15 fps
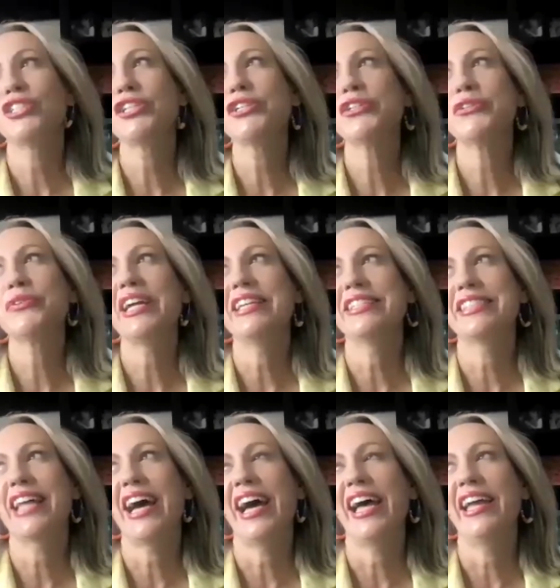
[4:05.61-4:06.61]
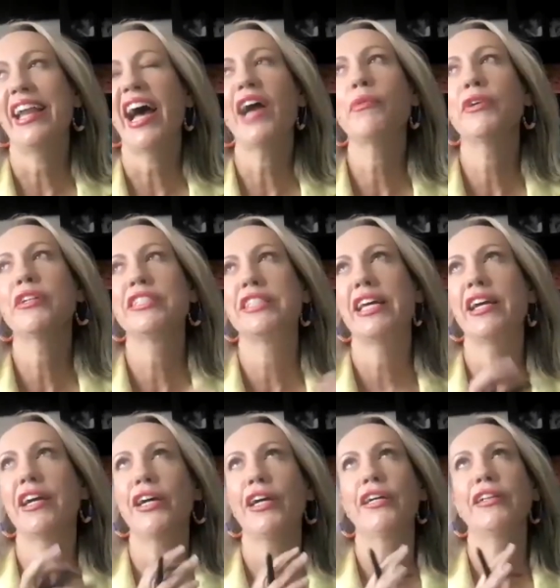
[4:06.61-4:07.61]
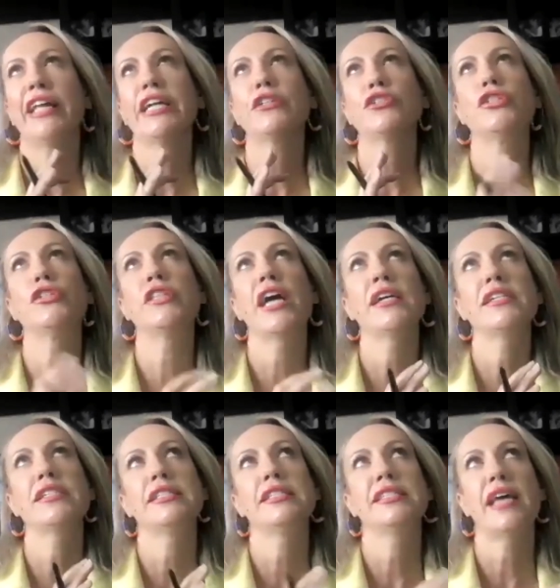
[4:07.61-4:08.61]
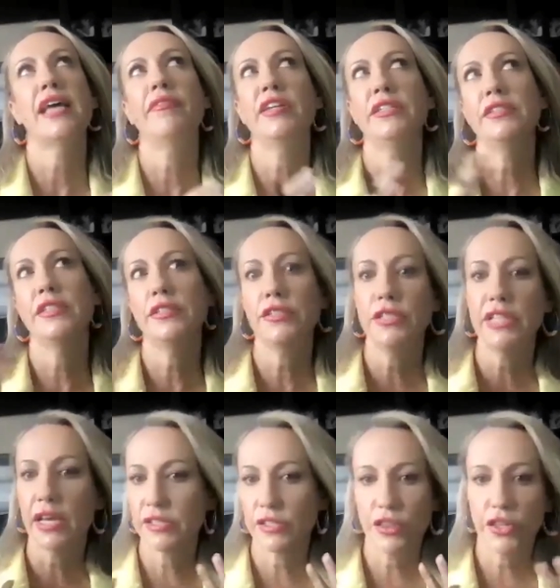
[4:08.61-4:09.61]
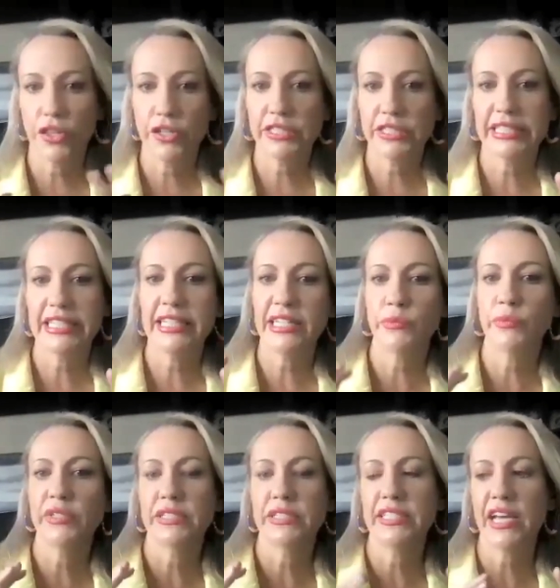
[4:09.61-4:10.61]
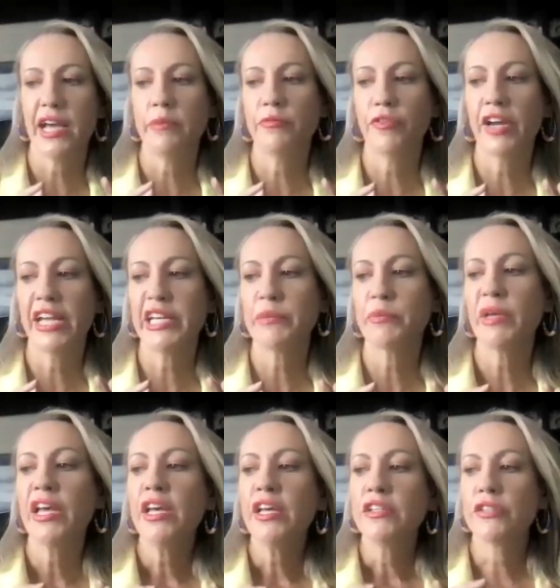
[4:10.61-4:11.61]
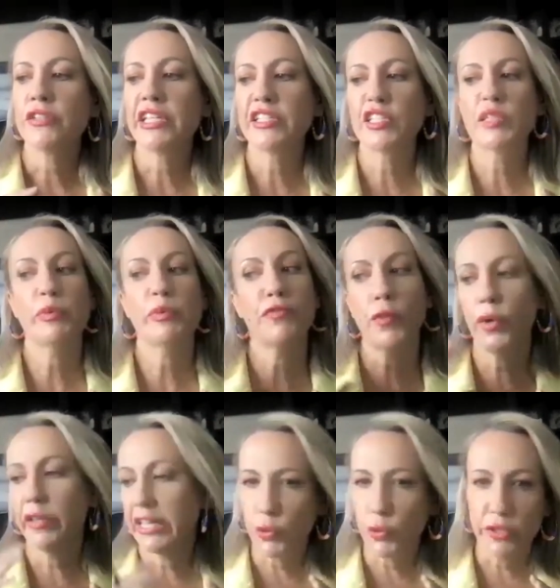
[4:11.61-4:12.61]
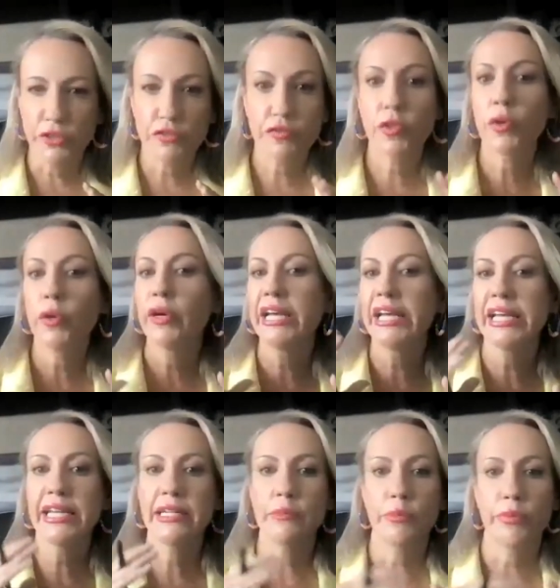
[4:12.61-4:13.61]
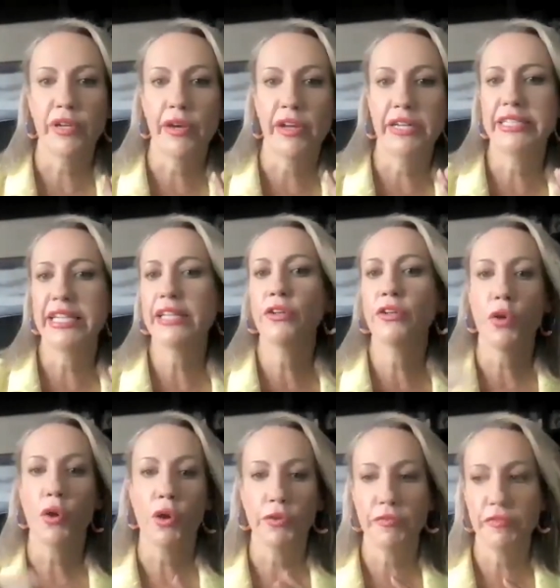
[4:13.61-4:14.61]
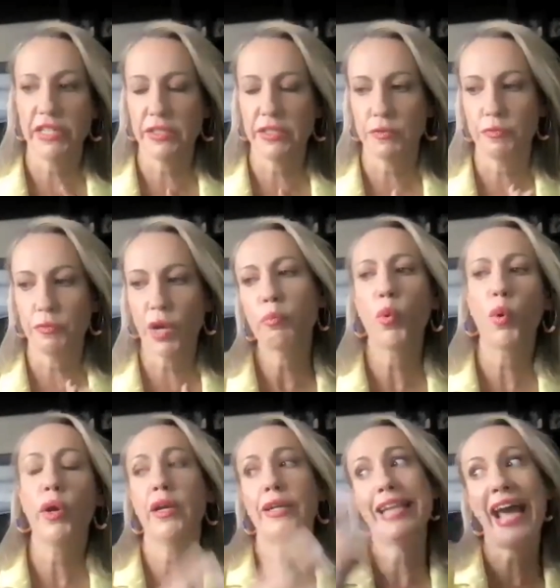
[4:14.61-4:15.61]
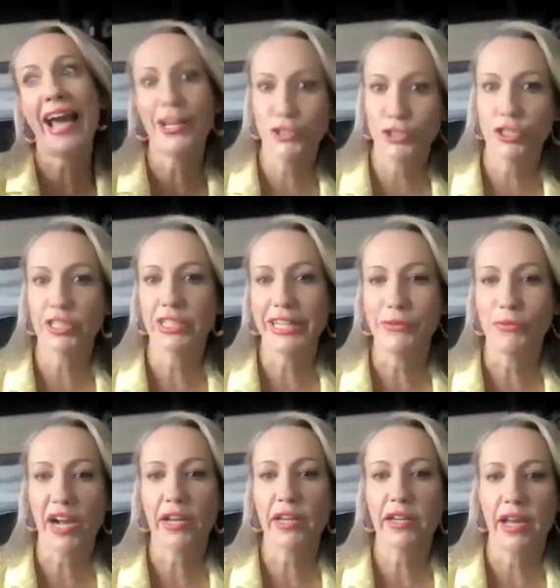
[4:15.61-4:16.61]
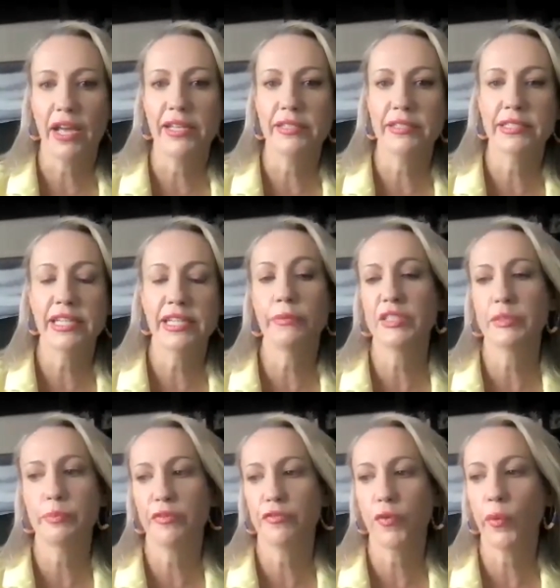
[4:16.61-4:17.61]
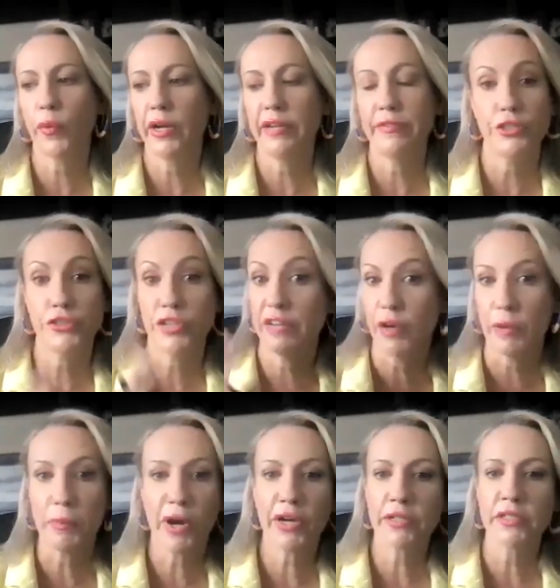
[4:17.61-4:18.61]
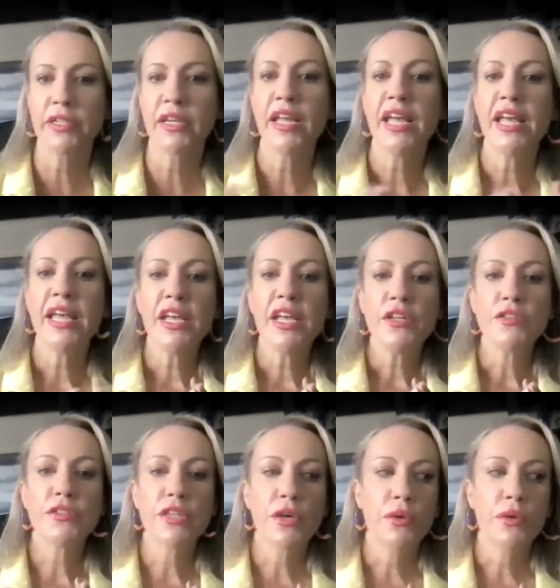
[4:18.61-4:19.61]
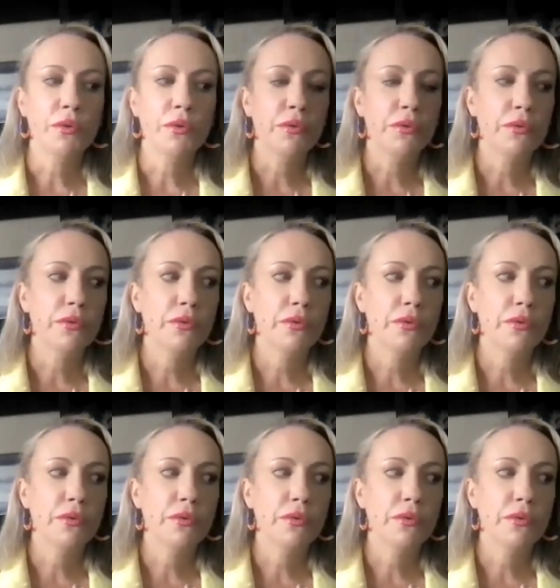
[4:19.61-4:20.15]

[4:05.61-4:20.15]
too, is that I worked there like 2007 to 2013 was the time frame. So this is before George Floyd and Breonna Taylor and all of these more nationally recognized. It was before even Trayvon Martin. So